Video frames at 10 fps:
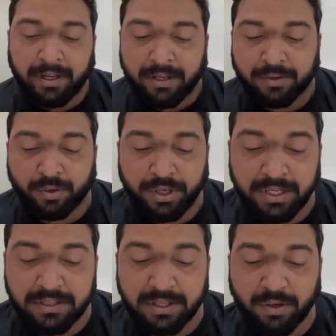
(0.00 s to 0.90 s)
So he
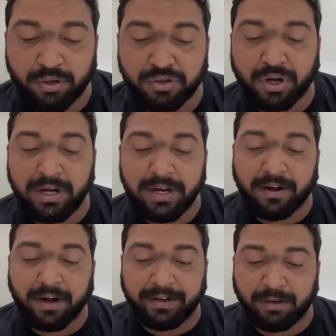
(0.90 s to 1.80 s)
is an Australian
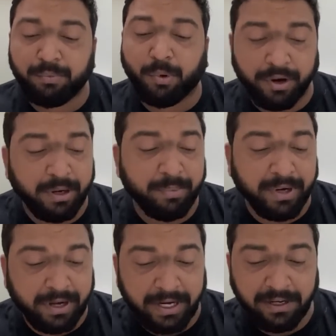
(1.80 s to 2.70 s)
writer born in
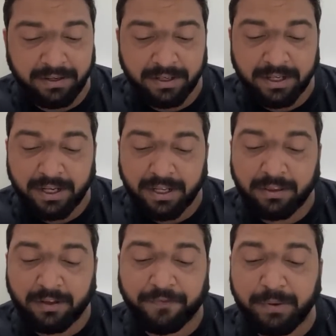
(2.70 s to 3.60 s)
Britain.
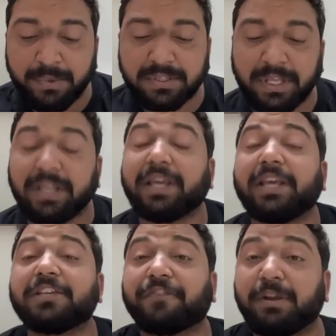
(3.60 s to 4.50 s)
The famous thing he
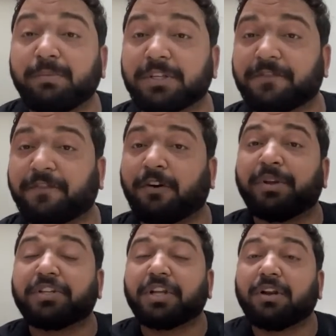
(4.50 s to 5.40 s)
is famous for,
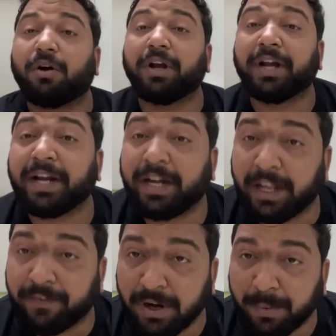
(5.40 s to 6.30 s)
Michael Halliday
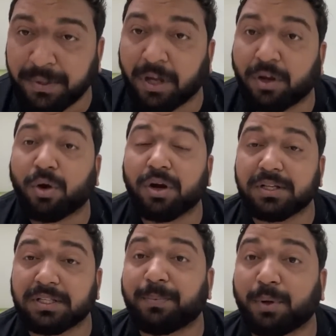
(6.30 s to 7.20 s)
developed the
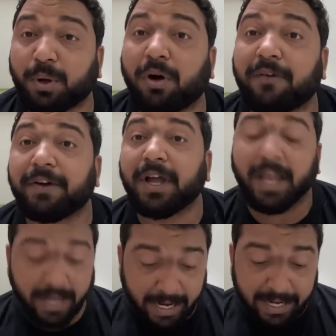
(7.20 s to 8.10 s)
concept of
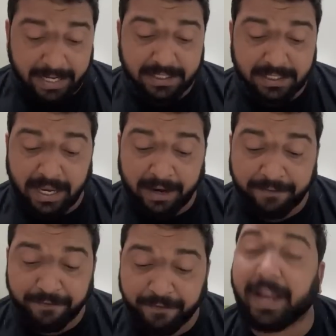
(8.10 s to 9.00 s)

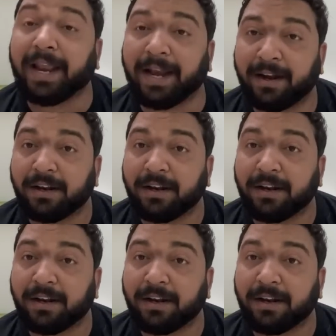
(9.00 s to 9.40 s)
SFL.